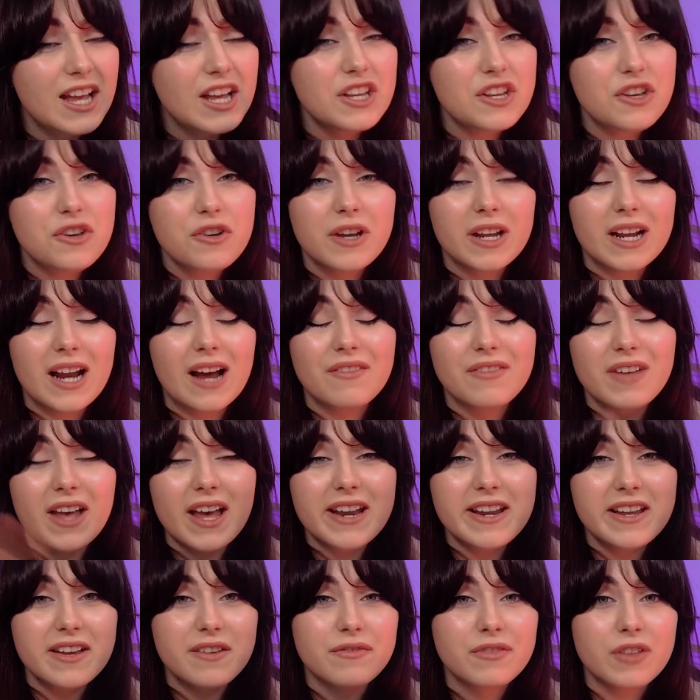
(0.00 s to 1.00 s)
You can have
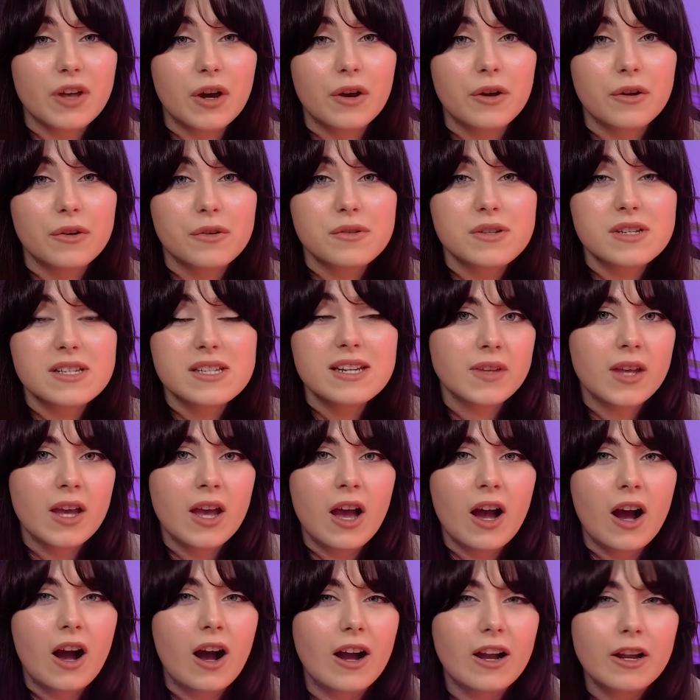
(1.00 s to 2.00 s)
any of those.
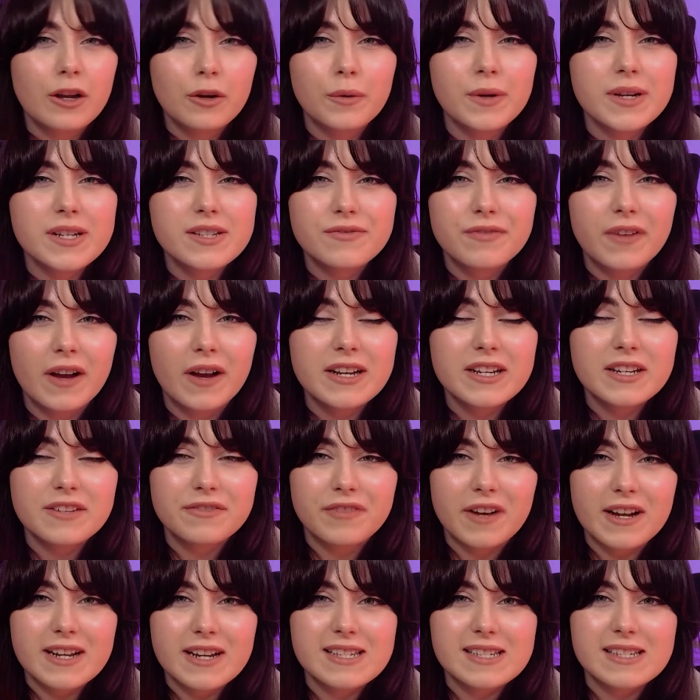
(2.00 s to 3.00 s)
I always find
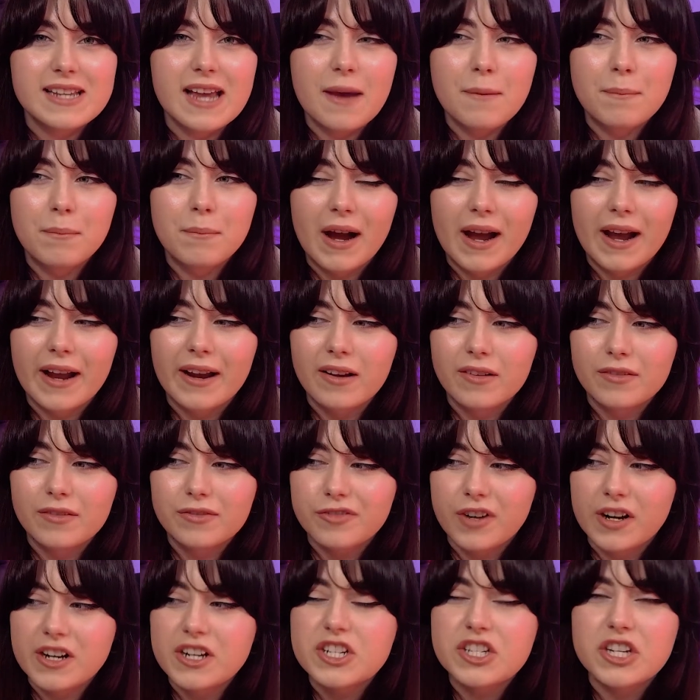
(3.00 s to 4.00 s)
if I set my
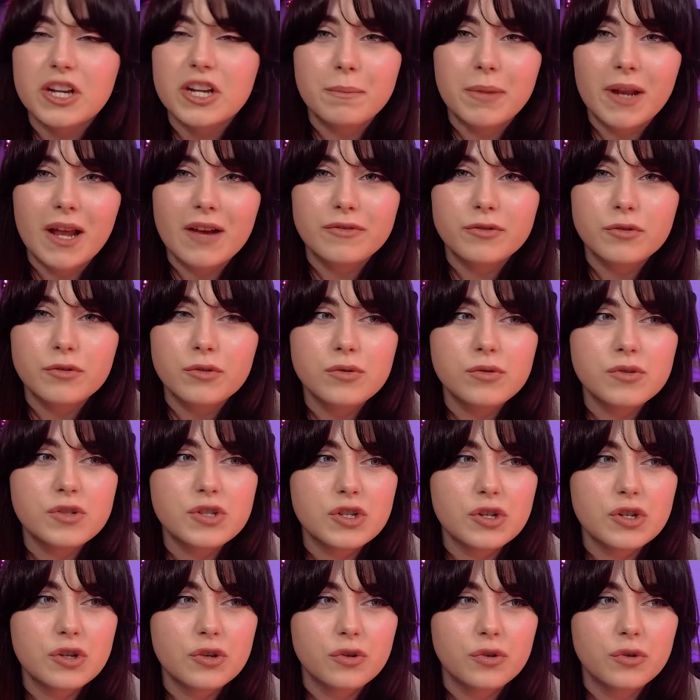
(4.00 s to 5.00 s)
friendship level
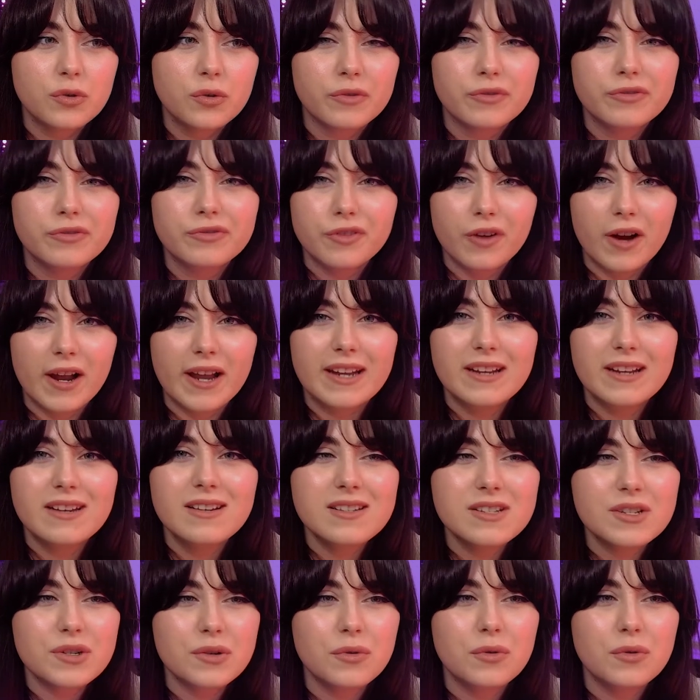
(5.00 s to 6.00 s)
to
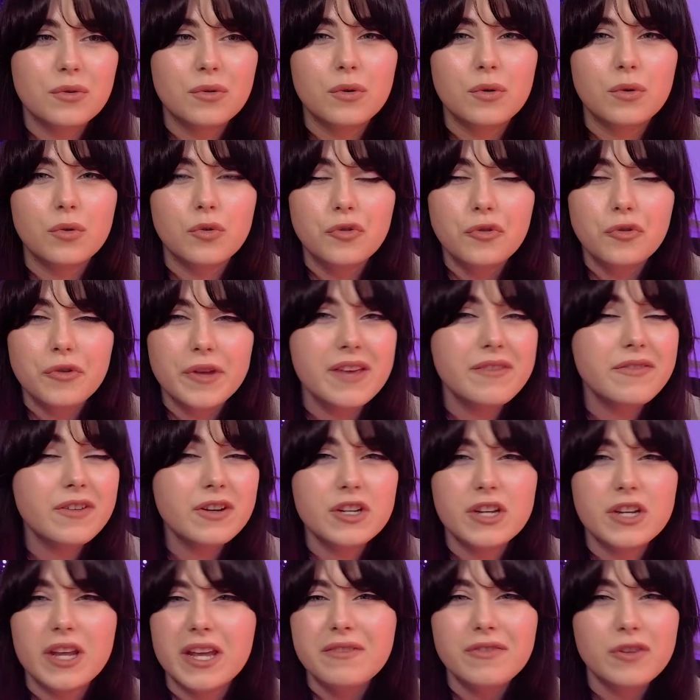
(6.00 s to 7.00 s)
friend or
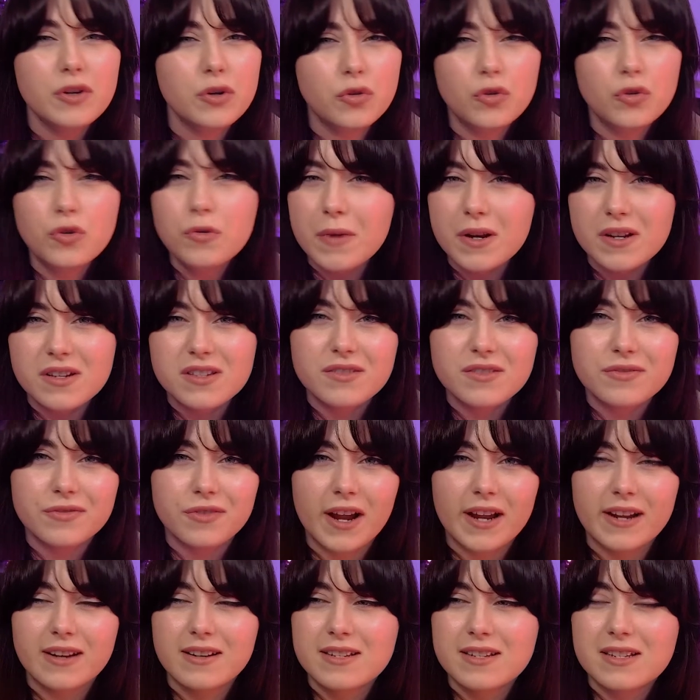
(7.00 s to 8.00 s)
even almost
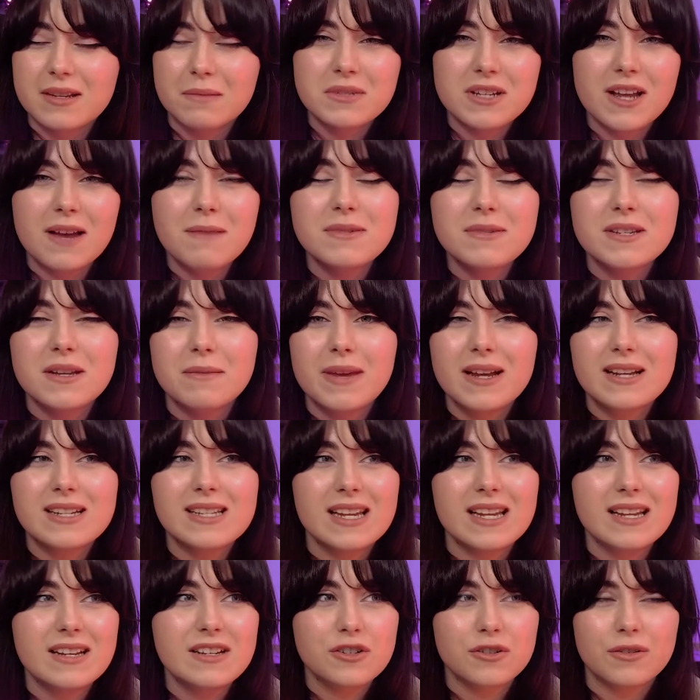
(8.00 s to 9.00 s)
friend, sometimes it makes
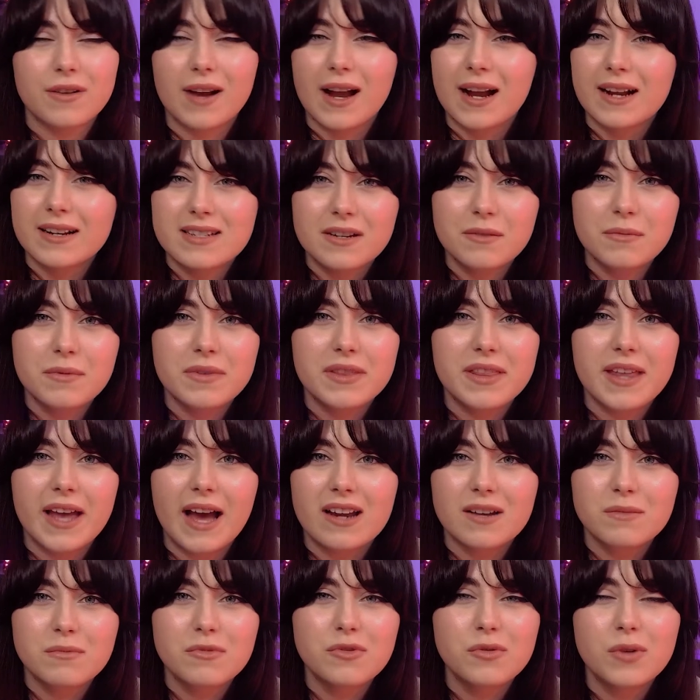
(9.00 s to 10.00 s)
interacting with the
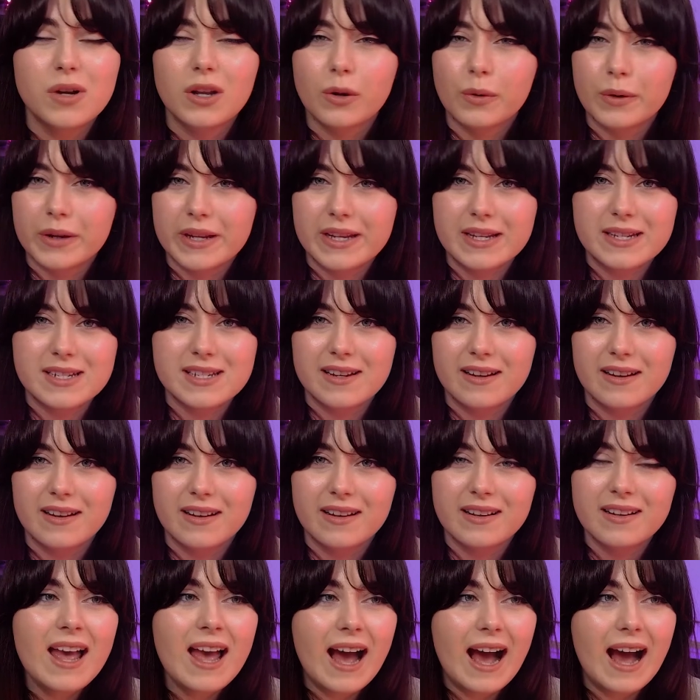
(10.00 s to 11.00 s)
animal a lot
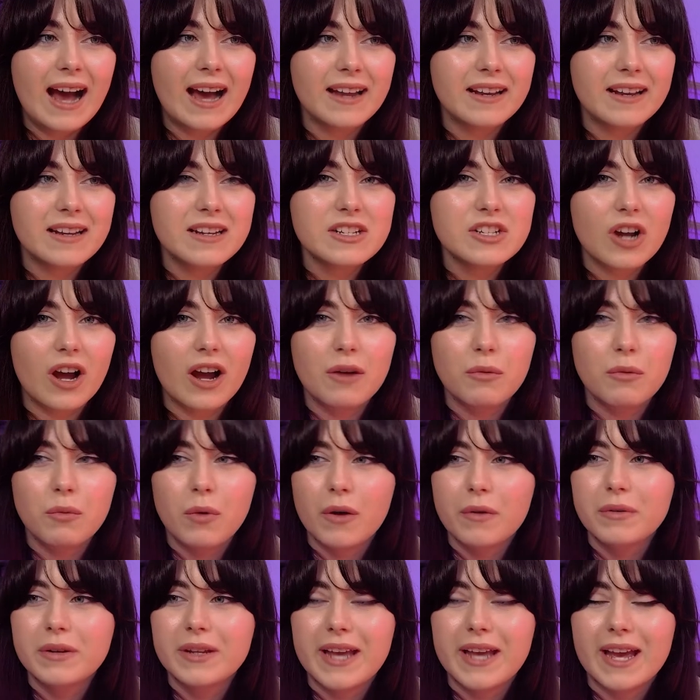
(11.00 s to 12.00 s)
easier and I
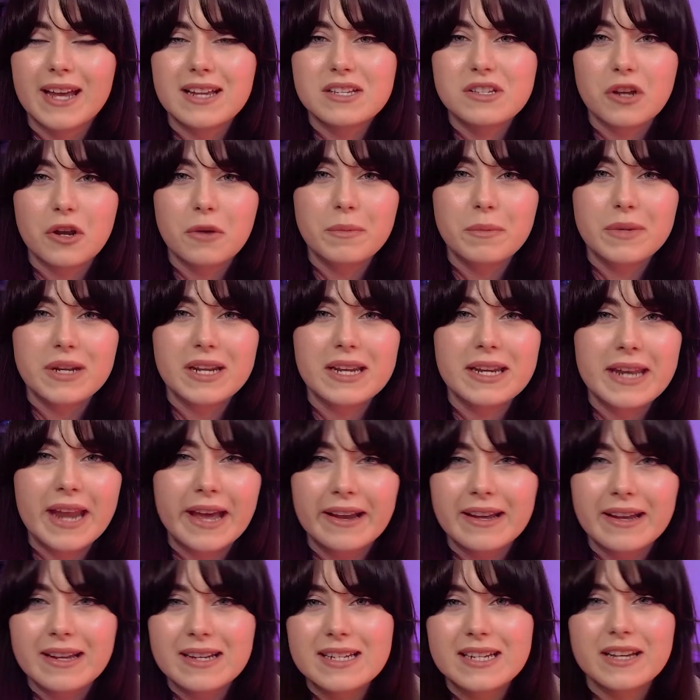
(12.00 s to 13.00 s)
won't get so many
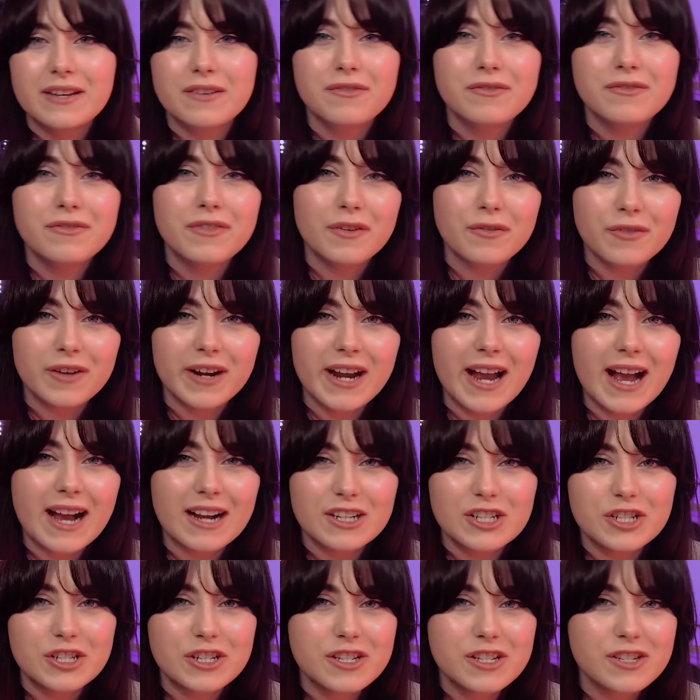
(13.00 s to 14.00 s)
negative
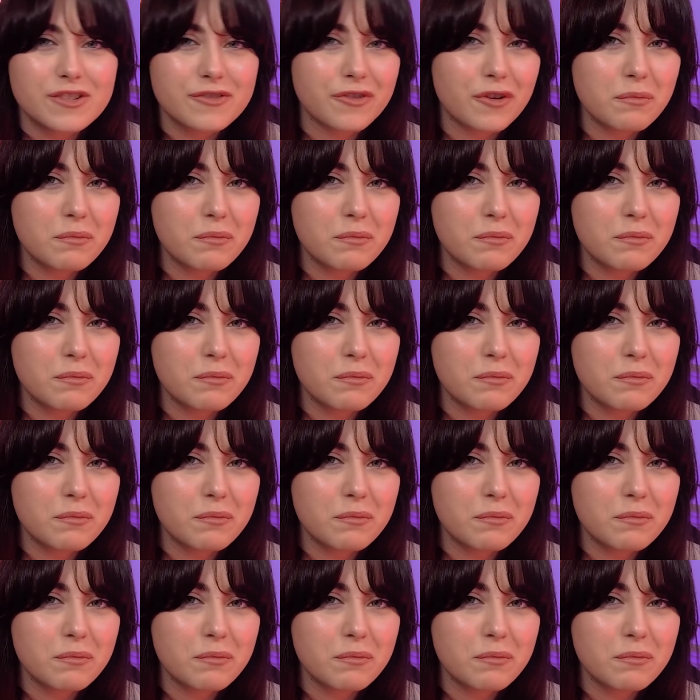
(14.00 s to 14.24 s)
reactions from